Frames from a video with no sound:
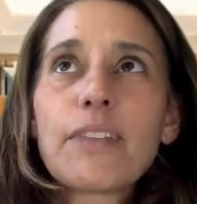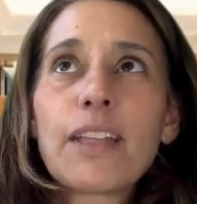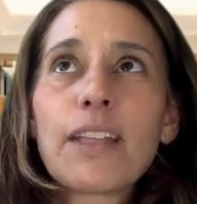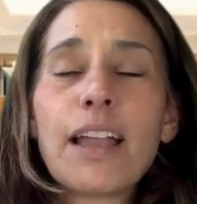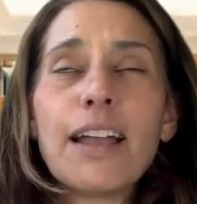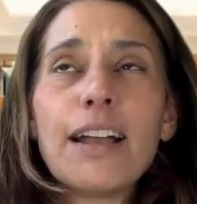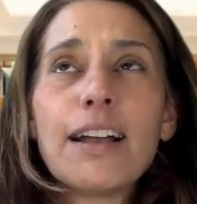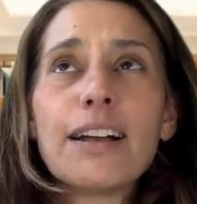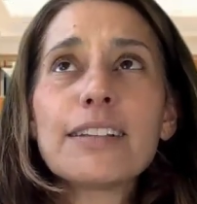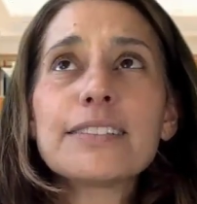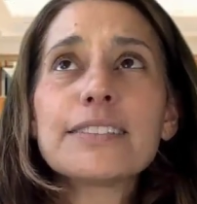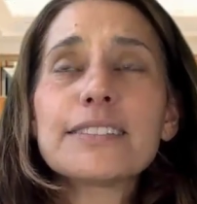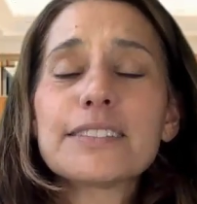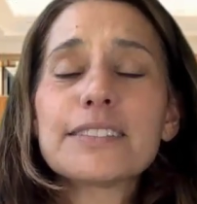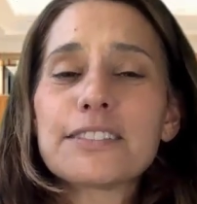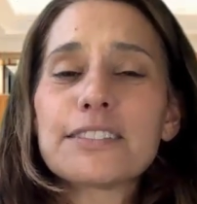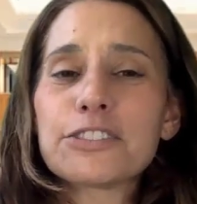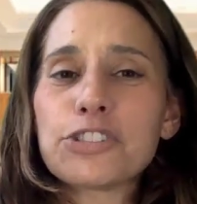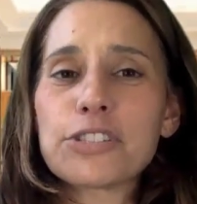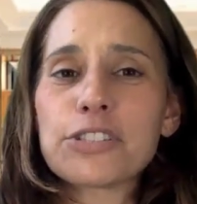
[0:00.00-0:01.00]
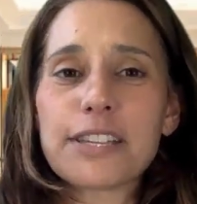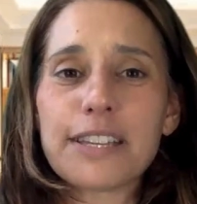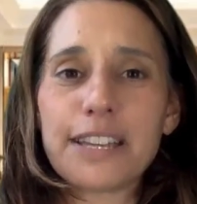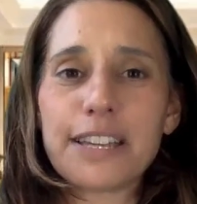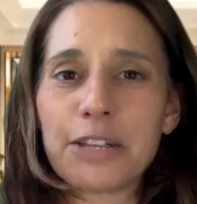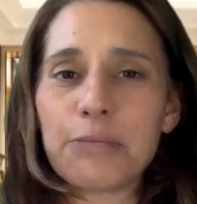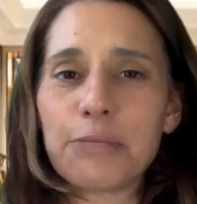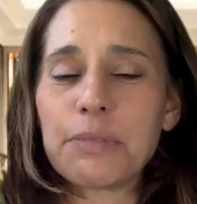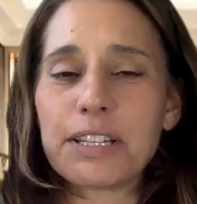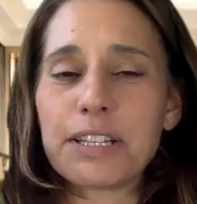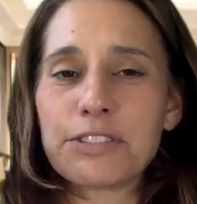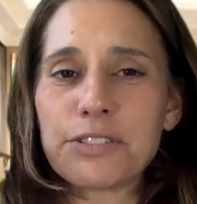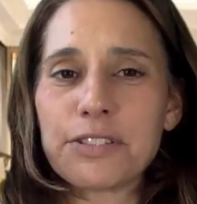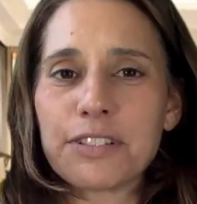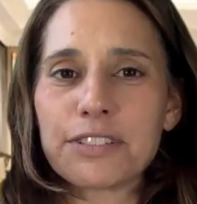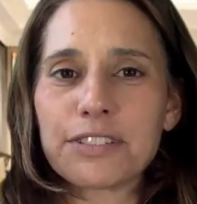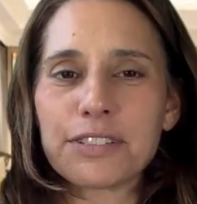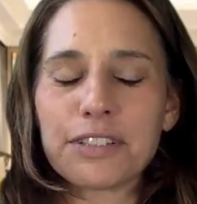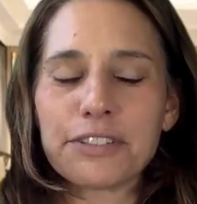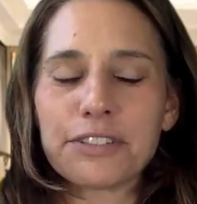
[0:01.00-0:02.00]
and just getting me into
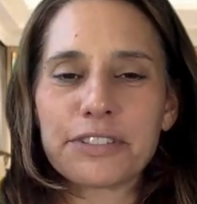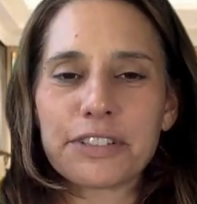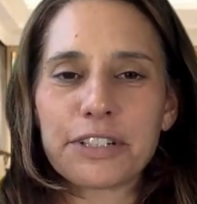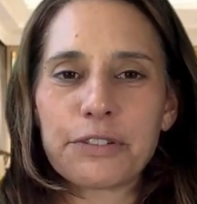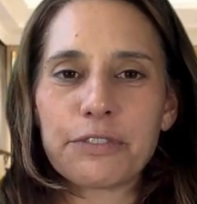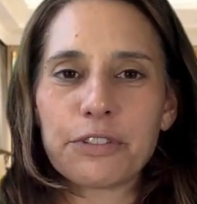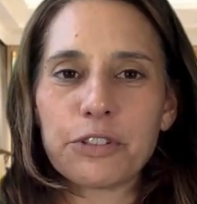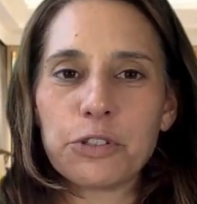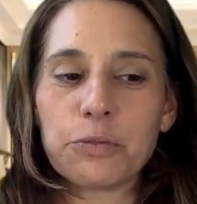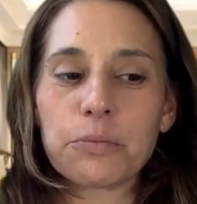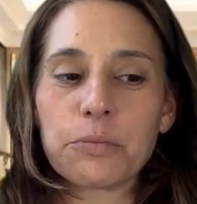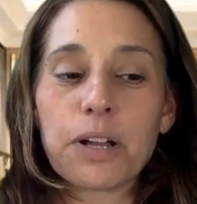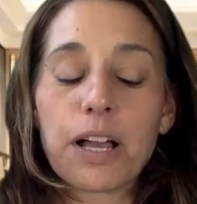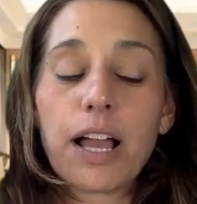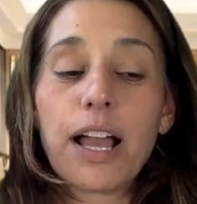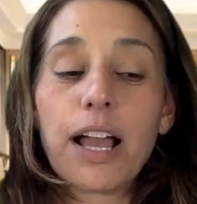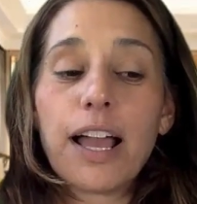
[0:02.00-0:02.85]
the delivery room.